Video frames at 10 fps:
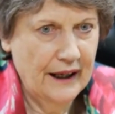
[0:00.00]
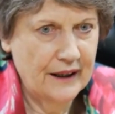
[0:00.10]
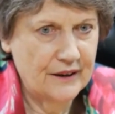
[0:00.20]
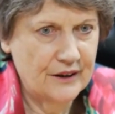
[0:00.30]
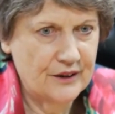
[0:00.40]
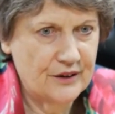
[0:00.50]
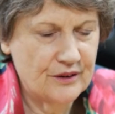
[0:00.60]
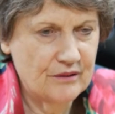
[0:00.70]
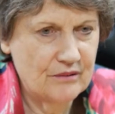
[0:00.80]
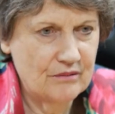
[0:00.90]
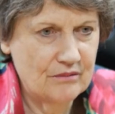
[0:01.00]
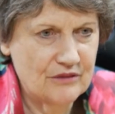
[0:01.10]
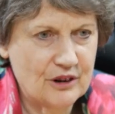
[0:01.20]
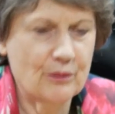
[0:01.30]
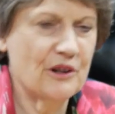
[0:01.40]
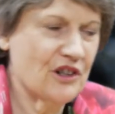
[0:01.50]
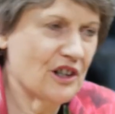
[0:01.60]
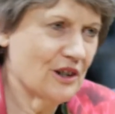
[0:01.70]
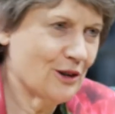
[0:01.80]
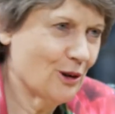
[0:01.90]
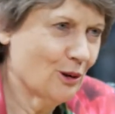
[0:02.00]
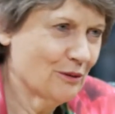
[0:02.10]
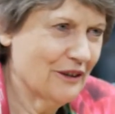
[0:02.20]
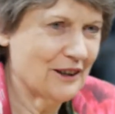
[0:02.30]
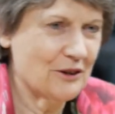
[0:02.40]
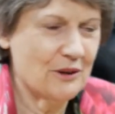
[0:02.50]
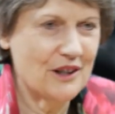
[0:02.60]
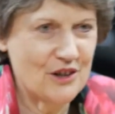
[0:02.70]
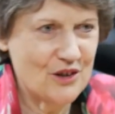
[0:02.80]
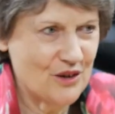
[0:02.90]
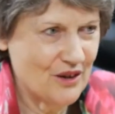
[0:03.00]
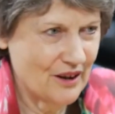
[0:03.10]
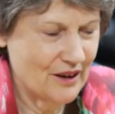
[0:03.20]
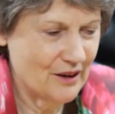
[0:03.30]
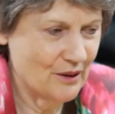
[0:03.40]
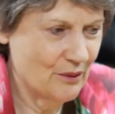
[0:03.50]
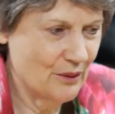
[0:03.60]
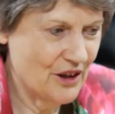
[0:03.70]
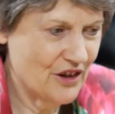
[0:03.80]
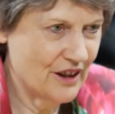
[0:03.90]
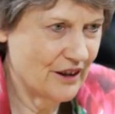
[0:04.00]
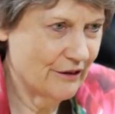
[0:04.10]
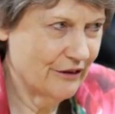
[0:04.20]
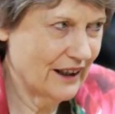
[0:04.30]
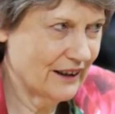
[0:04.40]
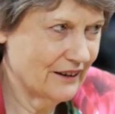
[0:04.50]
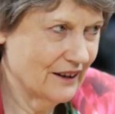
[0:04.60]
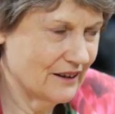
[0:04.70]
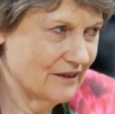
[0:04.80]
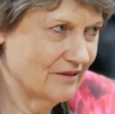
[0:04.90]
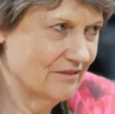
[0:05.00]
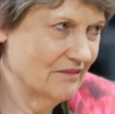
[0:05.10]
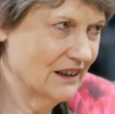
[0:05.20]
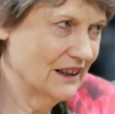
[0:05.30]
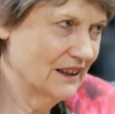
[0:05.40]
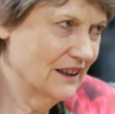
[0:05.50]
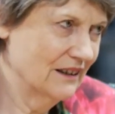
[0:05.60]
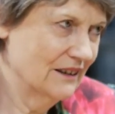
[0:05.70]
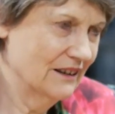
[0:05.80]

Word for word: and so we see the troll factories. Uh, we see the fact that uh,